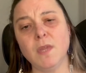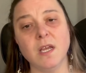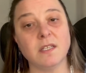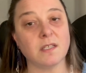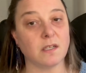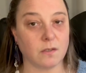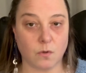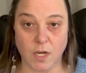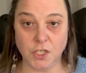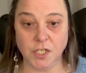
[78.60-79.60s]
It's
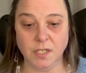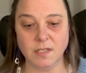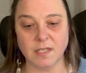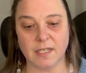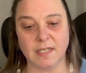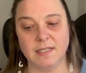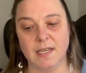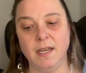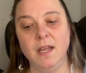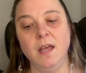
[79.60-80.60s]
questions, like I
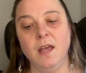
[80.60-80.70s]
said,